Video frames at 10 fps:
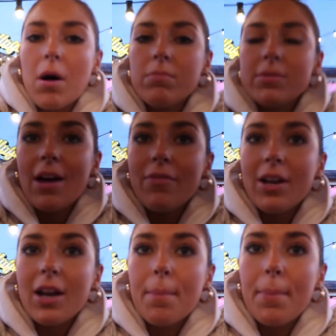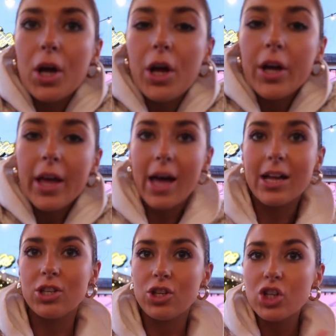Mom's having a burger
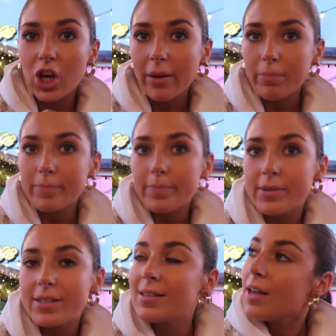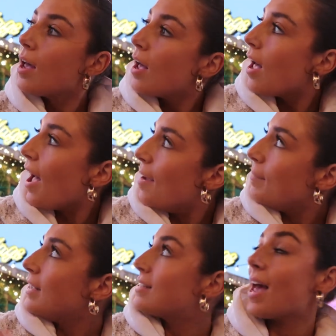and chips.
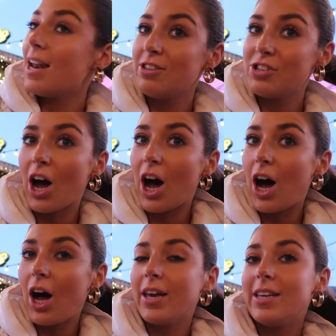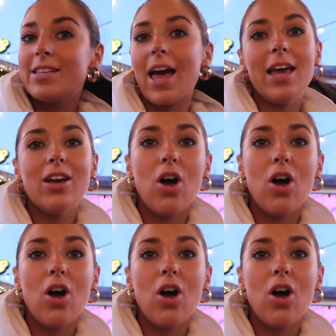It's getting dark, it's getting